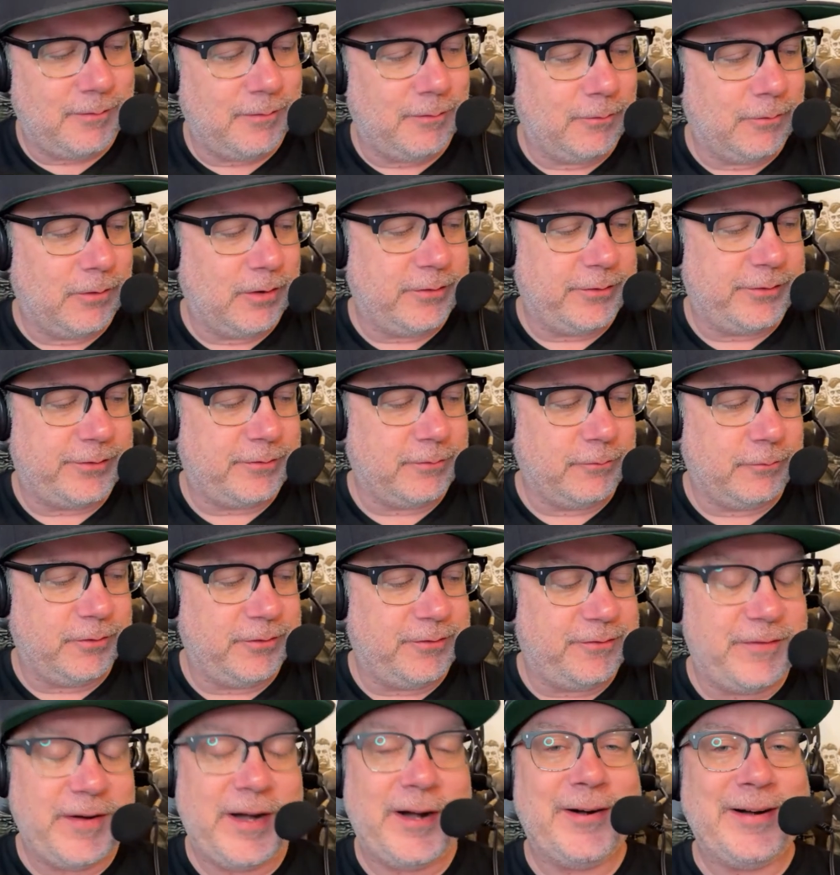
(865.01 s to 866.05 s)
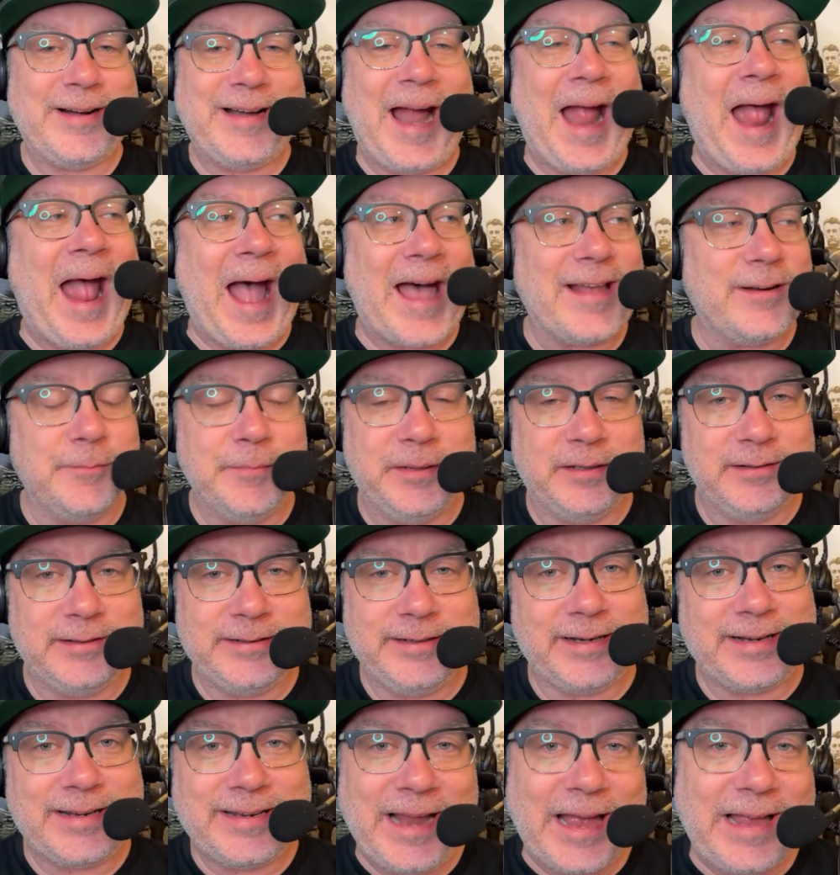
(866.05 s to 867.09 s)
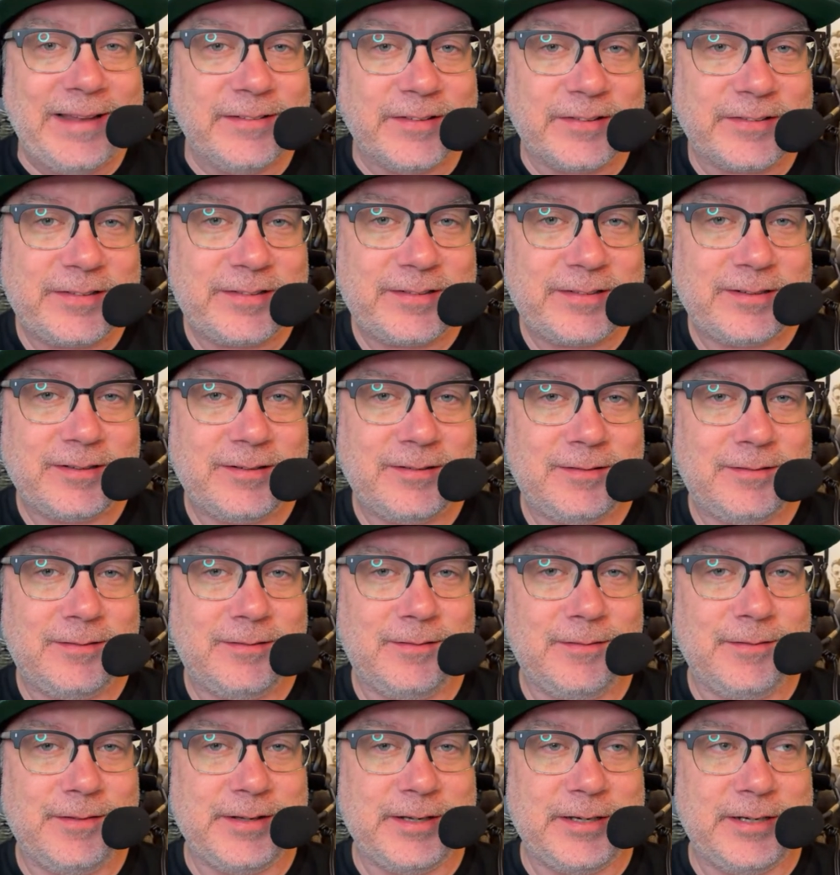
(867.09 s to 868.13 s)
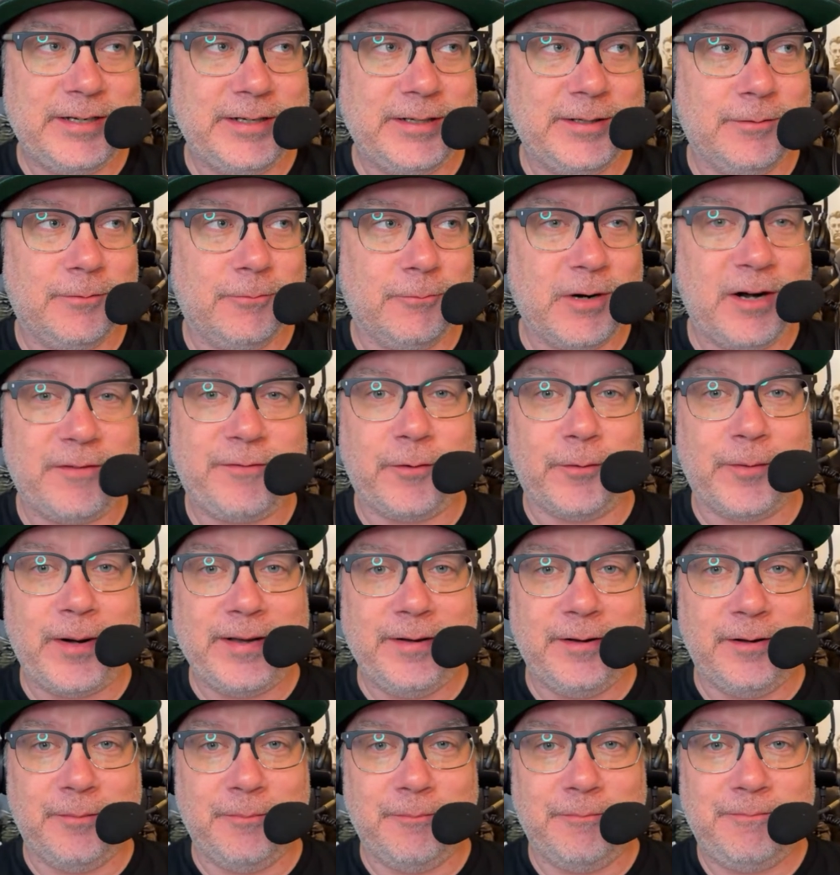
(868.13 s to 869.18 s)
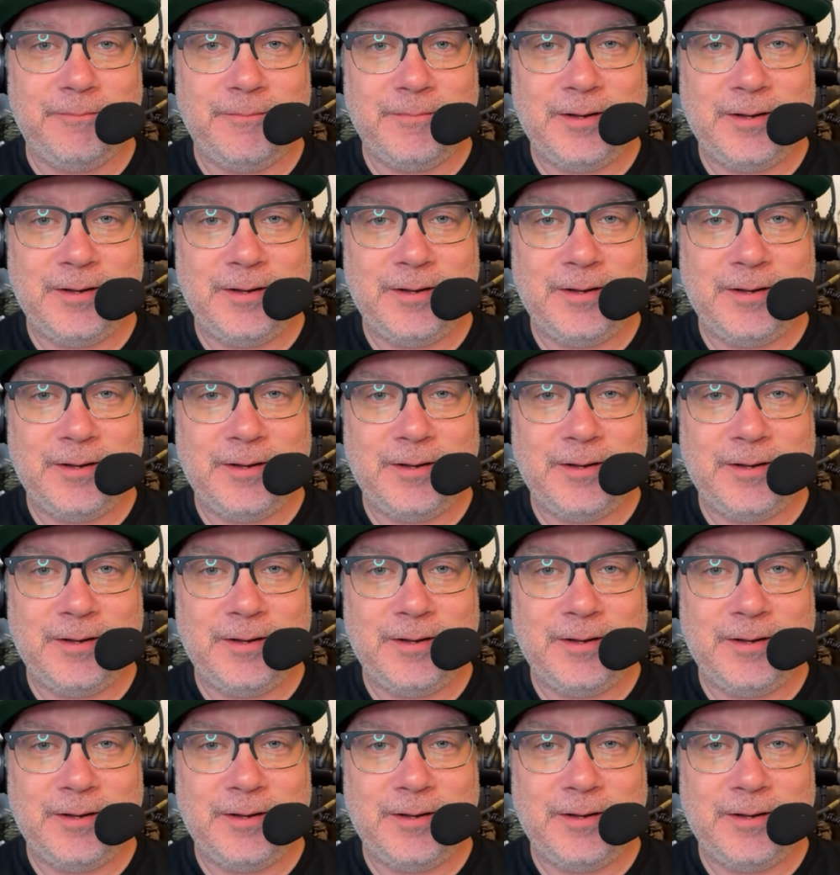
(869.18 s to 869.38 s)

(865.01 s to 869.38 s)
was very adamantly against the referendum